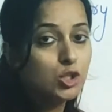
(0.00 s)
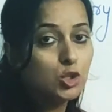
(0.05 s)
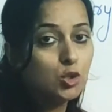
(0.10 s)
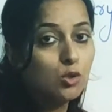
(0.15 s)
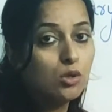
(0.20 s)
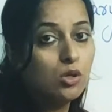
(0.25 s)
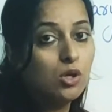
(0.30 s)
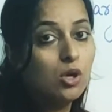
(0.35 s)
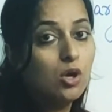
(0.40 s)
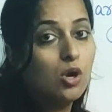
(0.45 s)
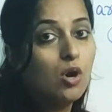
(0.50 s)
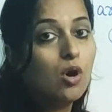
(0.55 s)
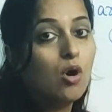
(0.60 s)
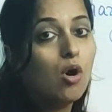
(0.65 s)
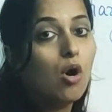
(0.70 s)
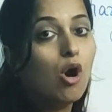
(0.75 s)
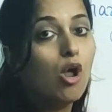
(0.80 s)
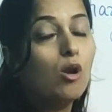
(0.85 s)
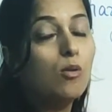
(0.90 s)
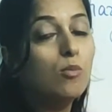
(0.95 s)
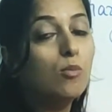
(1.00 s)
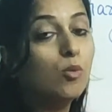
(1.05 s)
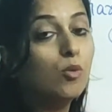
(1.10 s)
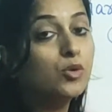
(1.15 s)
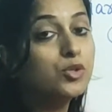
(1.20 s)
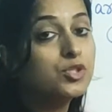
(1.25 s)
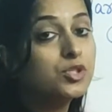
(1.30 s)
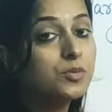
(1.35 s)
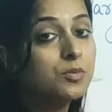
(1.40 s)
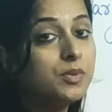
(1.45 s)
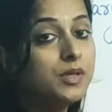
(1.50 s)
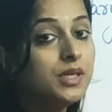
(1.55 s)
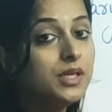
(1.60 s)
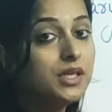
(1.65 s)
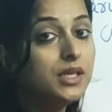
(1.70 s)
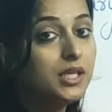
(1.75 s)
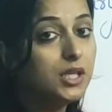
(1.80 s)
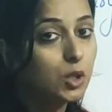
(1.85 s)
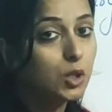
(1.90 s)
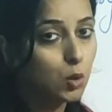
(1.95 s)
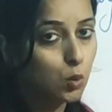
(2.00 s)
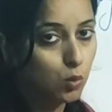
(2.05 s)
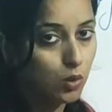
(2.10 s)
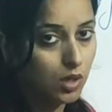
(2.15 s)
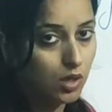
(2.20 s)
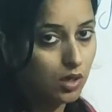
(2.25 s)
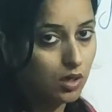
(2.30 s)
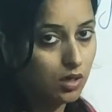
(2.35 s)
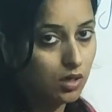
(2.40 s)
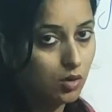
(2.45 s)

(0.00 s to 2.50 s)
should almost be equal.